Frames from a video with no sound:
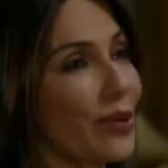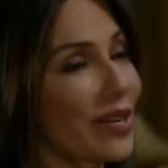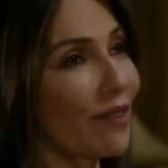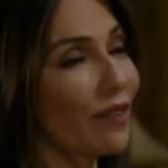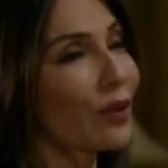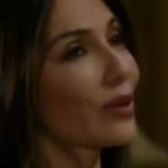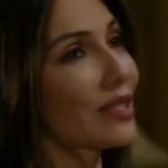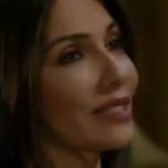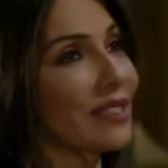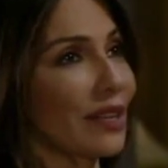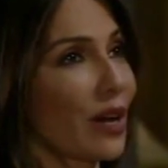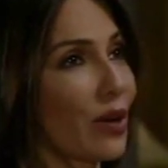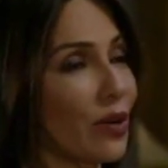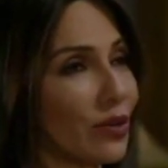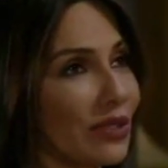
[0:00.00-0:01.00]
I want everyone to
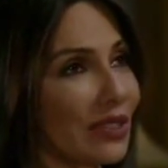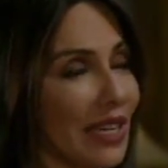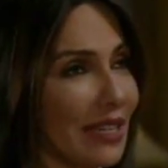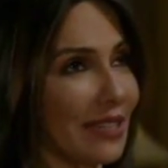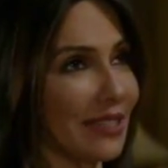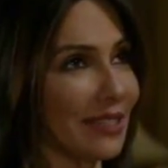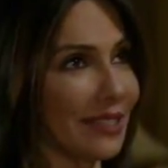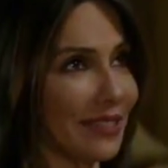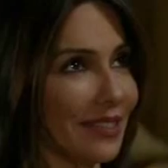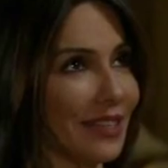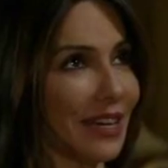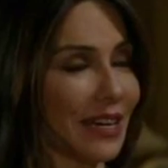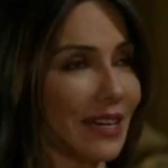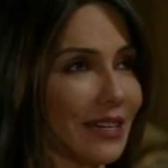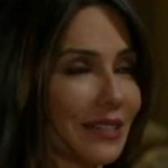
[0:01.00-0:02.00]
know. And
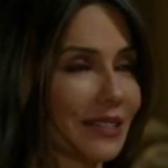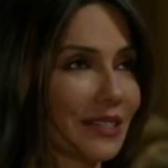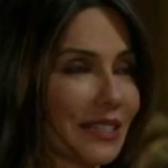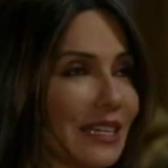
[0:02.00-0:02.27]
uh,